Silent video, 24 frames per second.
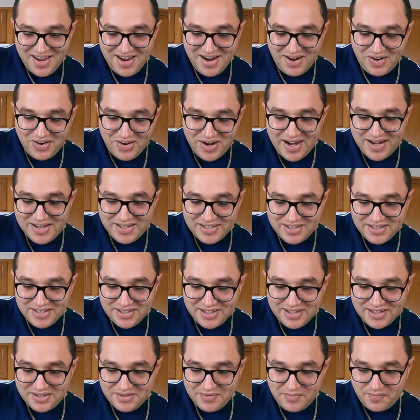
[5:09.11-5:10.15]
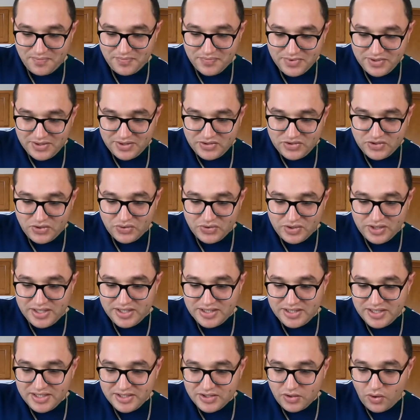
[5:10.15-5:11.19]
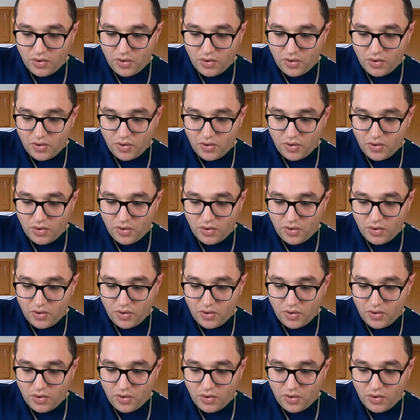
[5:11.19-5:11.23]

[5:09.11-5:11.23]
All right, so this is